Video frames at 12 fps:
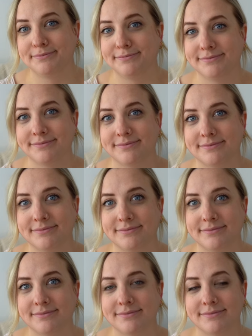
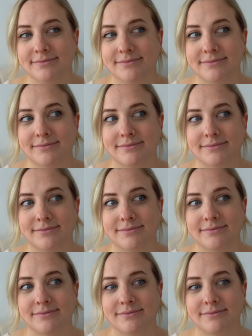
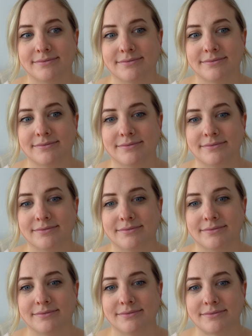
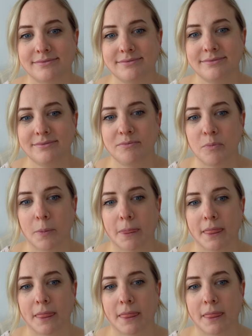No one is speaking in this clip.